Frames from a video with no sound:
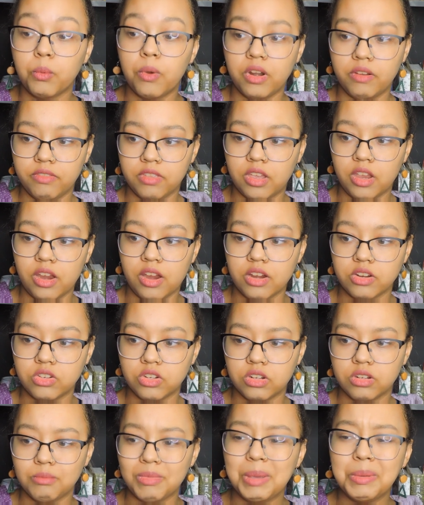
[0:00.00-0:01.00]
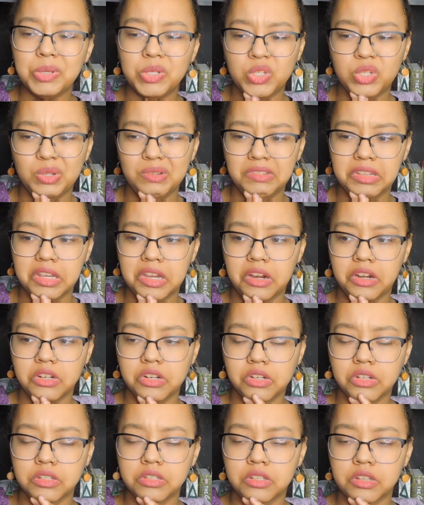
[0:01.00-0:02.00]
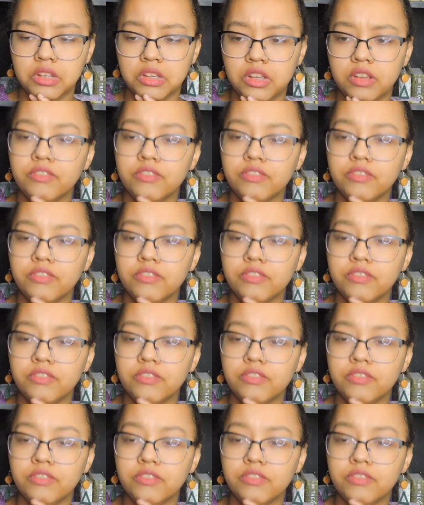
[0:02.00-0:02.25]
one of the characters, maybe two of the characters.